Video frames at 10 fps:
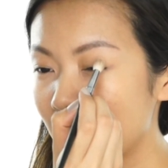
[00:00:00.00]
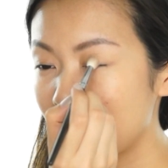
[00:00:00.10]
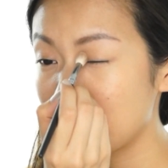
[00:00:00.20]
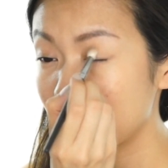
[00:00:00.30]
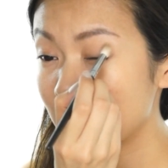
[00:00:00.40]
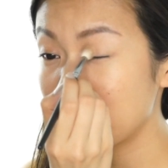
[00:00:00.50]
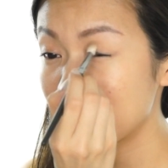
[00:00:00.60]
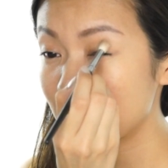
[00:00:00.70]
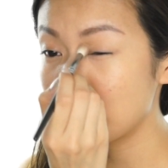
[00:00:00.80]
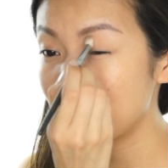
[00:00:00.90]
And I'm going
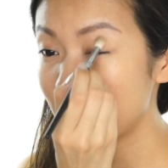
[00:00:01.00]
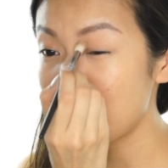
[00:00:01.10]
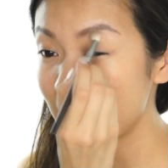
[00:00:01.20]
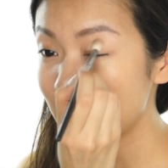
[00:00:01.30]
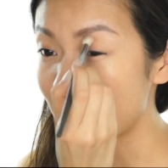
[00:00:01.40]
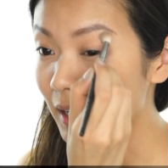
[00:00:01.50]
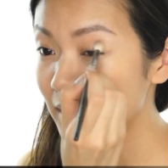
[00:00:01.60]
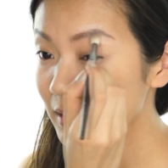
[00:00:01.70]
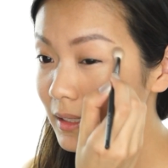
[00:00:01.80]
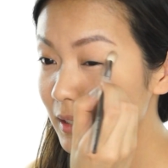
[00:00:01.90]
to apply
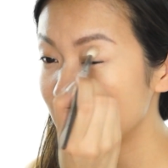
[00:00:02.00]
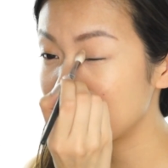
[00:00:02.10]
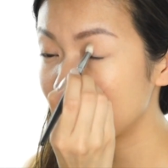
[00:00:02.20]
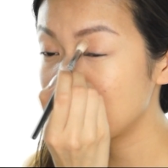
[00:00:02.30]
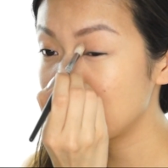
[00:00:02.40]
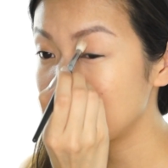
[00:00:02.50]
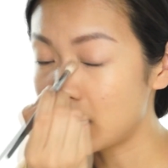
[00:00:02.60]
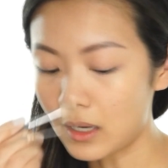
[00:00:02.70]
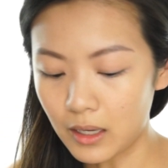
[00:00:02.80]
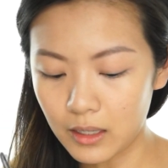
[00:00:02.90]
that
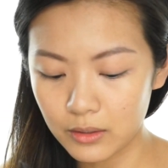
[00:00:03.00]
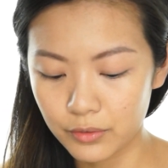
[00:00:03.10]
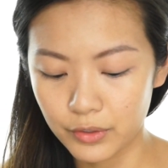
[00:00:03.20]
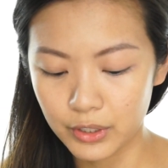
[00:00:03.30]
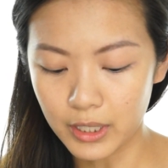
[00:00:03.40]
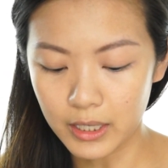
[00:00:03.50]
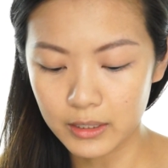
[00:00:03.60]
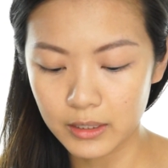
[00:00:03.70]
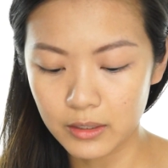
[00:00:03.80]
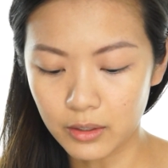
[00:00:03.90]
all over the
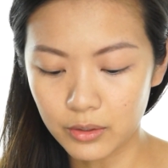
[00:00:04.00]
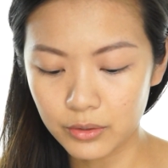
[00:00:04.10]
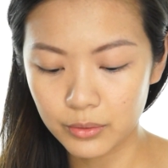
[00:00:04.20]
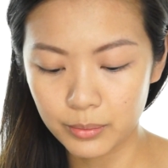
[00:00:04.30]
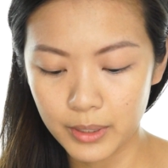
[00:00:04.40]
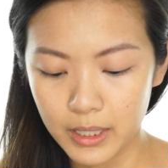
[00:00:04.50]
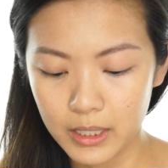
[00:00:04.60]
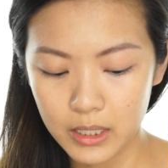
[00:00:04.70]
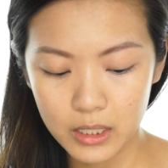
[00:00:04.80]
eyelid, all the way